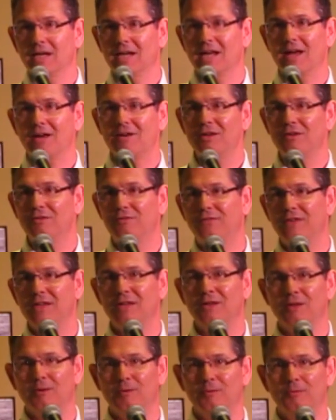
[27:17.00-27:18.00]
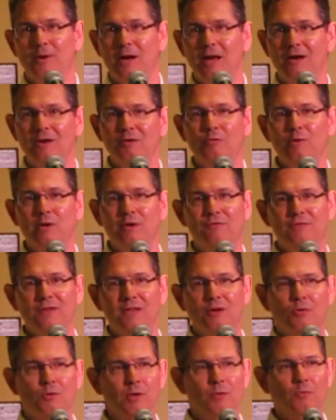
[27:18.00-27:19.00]
And how do you feel? How do we
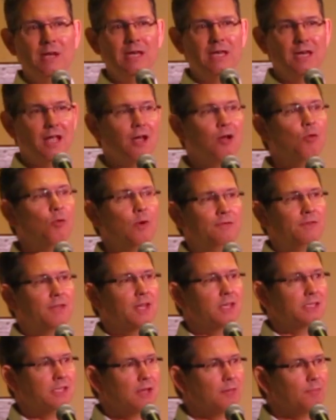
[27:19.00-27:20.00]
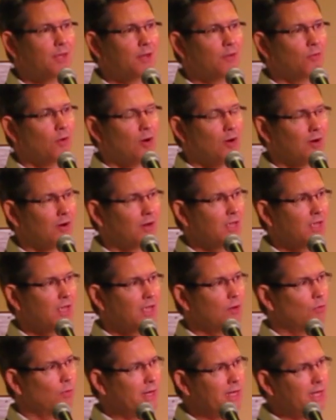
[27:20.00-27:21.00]
feel when we know we've done something wrong?
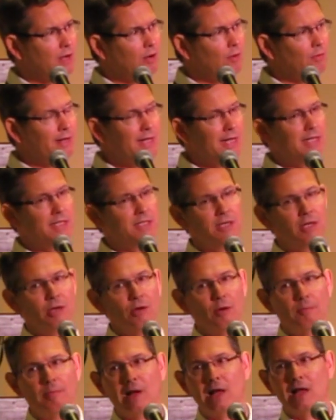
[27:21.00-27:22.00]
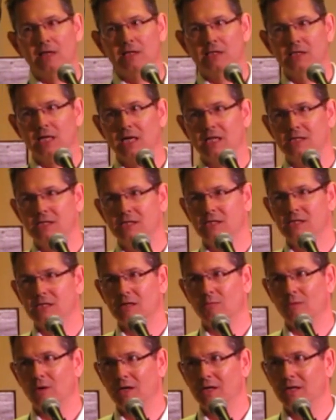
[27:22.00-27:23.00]
We know we need to go apologize to
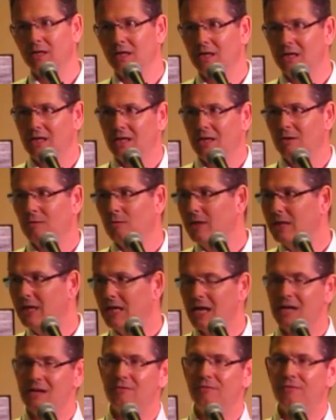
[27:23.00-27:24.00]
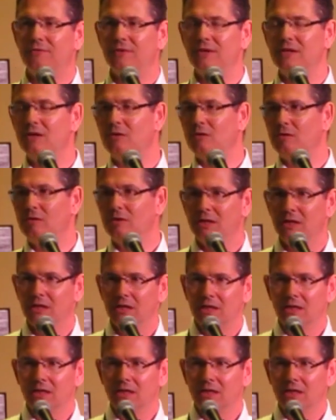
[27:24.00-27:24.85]
someone. We kind of feel,